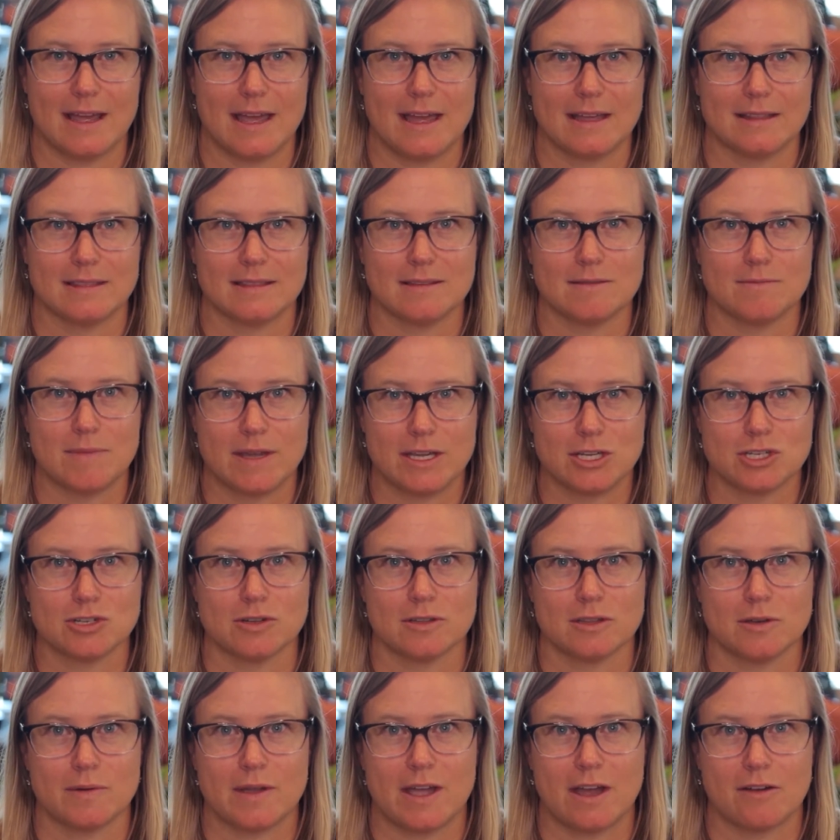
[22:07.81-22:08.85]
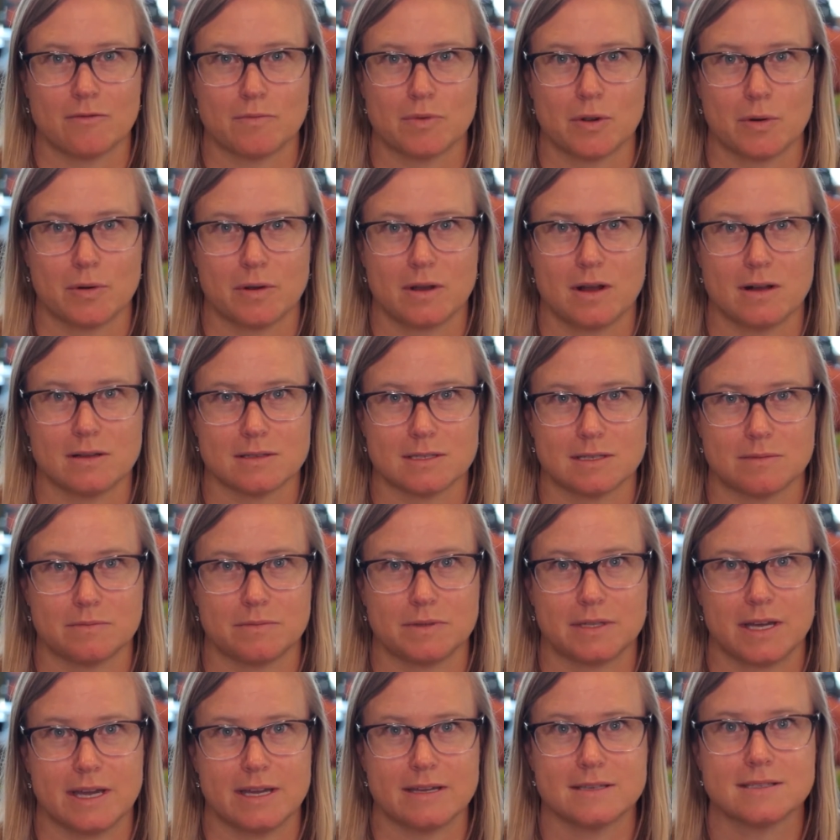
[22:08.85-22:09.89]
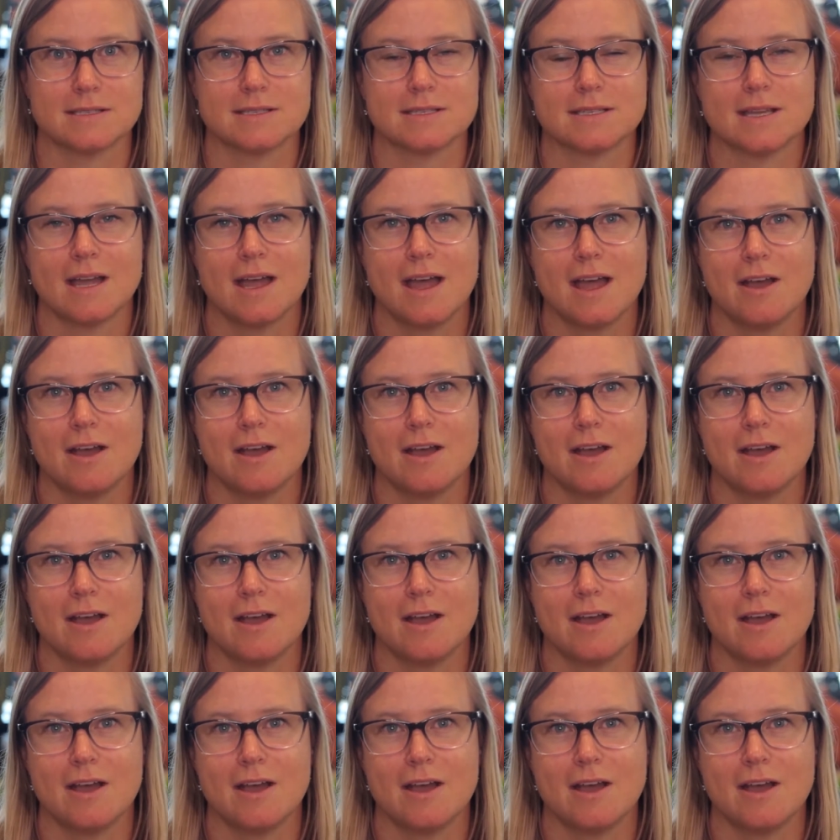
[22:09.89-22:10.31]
and make sure that we have protocols in place.